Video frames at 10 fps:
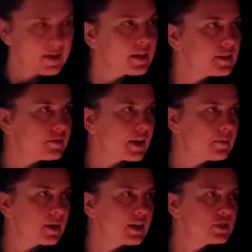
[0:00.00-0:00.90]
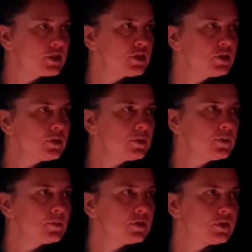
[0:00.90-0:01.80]
divided by 2,
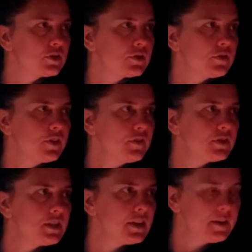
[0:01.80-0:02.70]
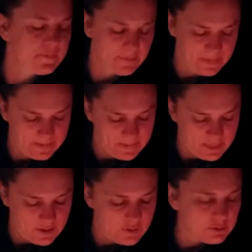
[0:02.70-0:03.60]
which is 50,
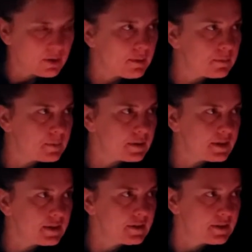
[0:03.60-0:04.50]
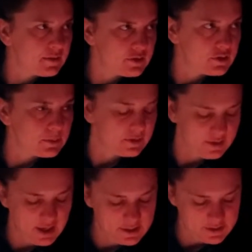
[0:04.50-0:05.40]
or a probability of
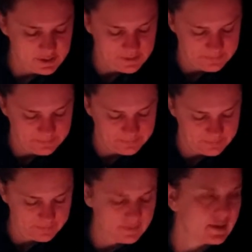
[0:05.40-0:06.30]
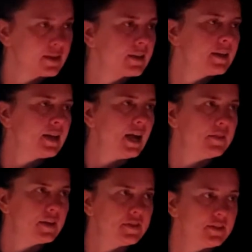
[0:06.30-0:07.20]
2%. And
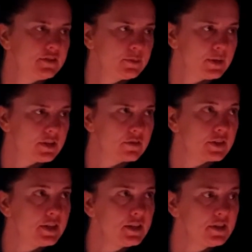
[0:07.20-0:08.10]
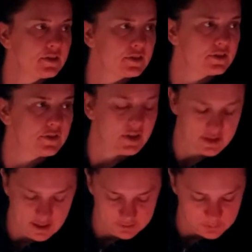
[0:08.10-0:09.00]
then this one over here, this very
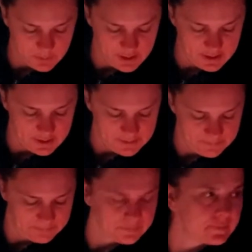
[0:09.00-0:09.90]
last one,